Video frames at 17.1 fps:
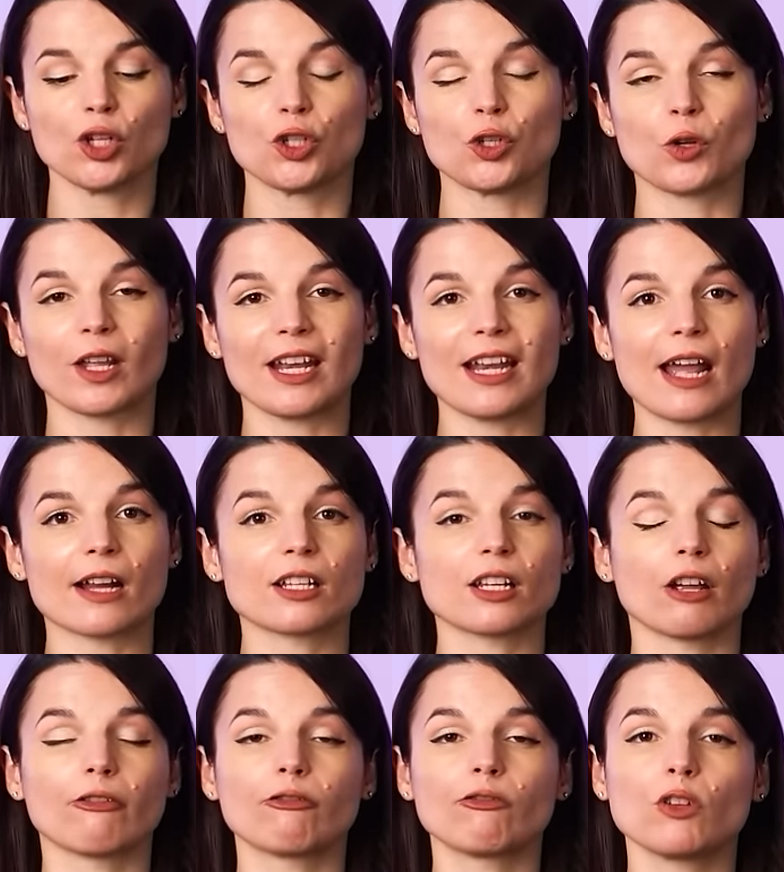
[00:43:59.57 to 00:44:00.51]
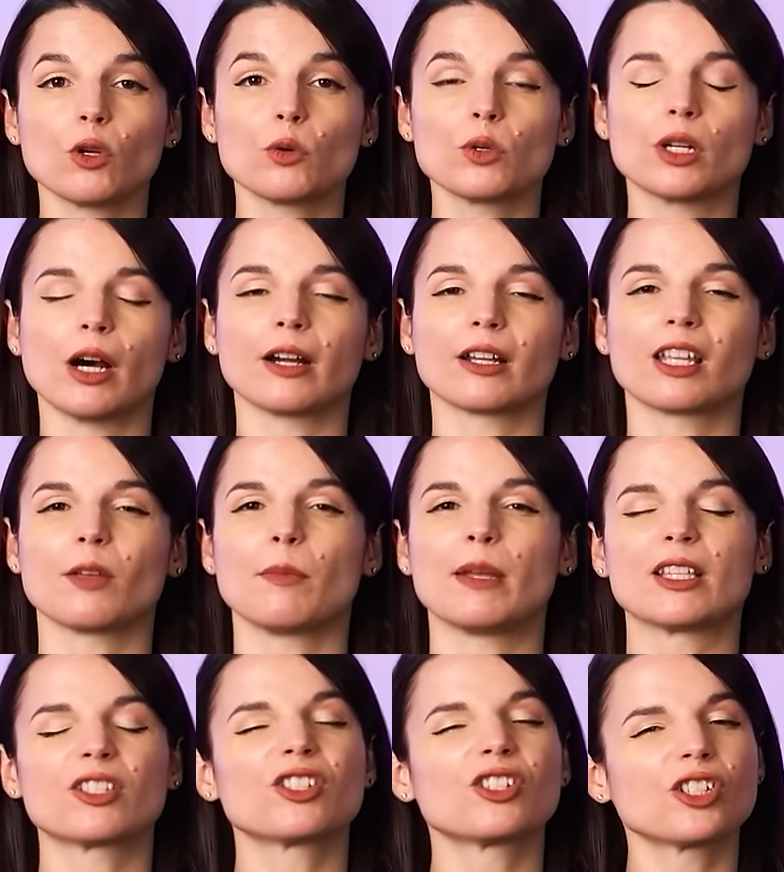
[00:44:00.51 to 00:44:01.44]
to connect a few
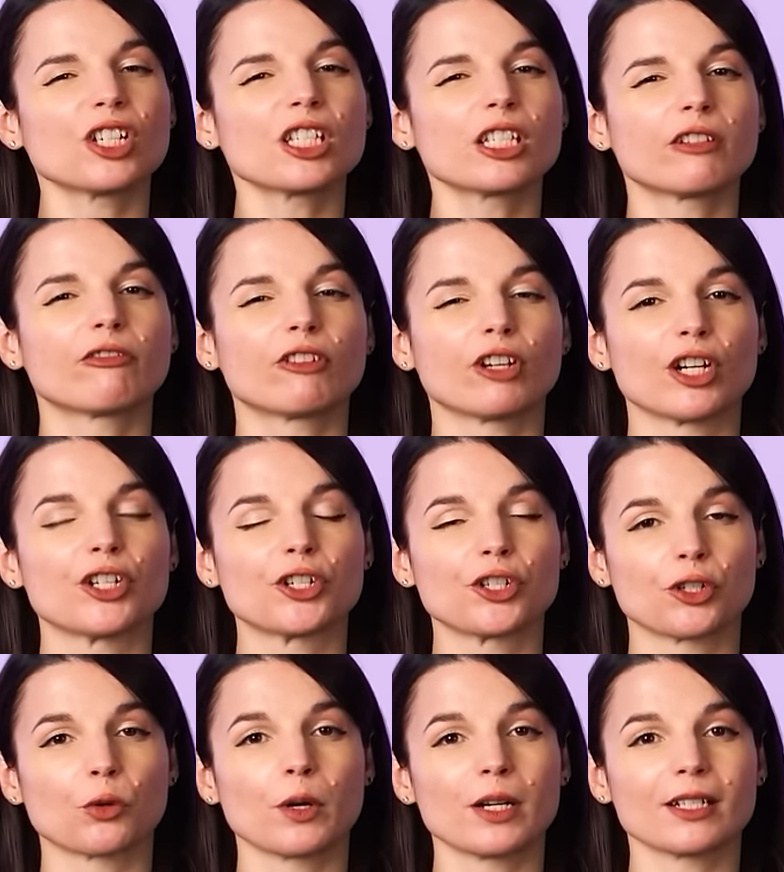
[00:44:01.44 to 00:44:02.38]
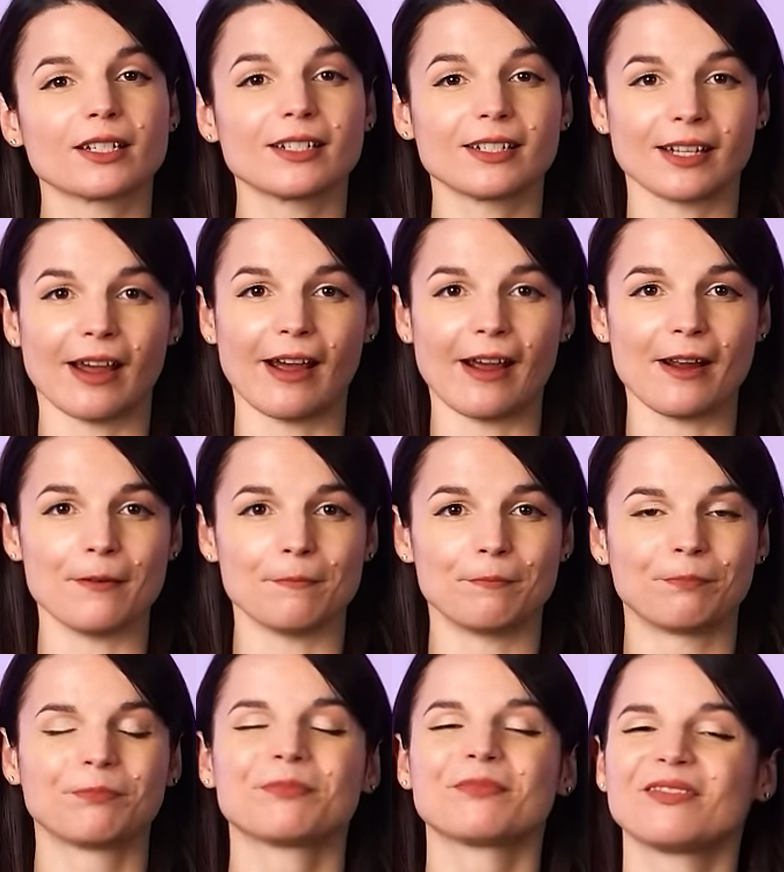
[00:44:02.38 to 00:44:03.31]
documents just for a short time.
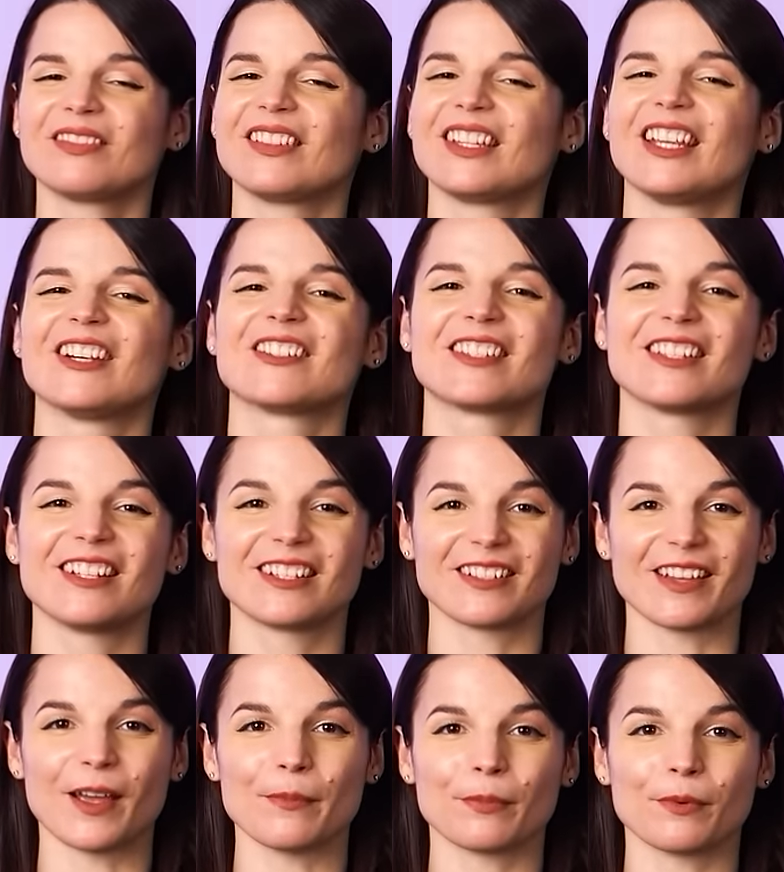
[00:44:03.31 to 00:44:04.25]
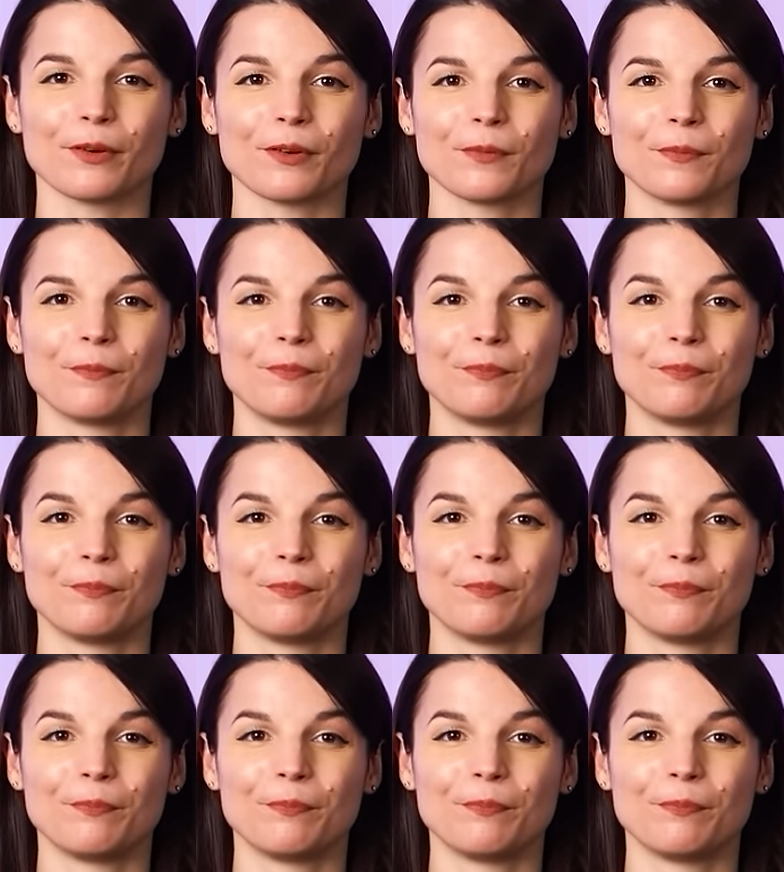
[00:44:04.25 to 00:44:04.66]
Here's an example.